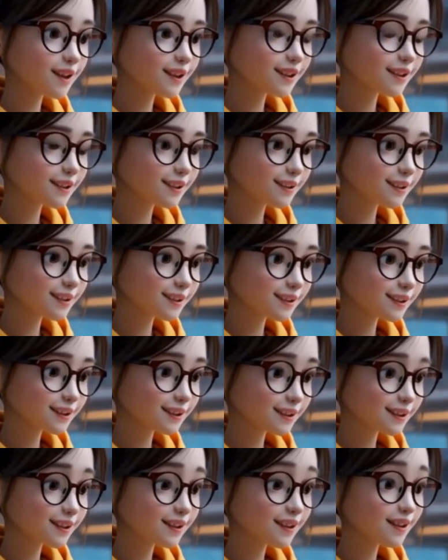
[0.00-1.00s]
First up,
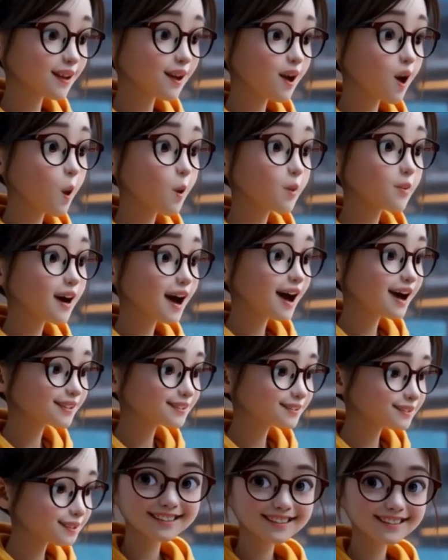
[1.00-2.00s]
when green